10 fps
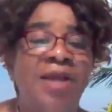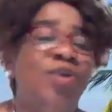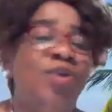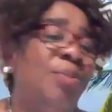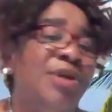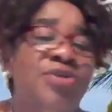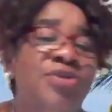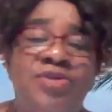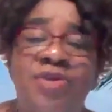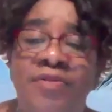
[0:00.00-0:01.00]
you know
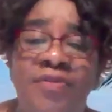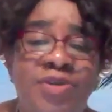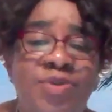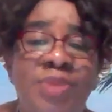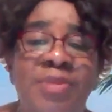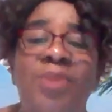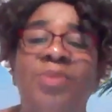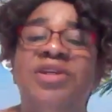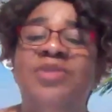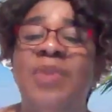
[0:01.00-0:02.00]
majority of us
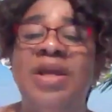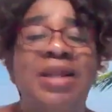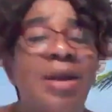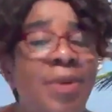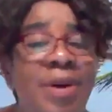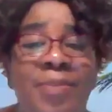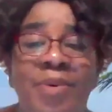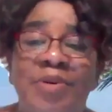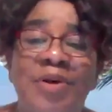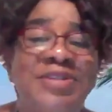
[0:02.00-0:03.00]
women we spend our
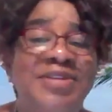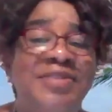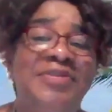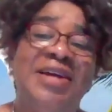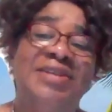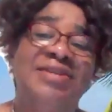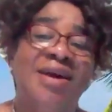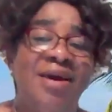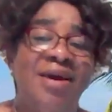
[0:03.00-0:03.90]
productive years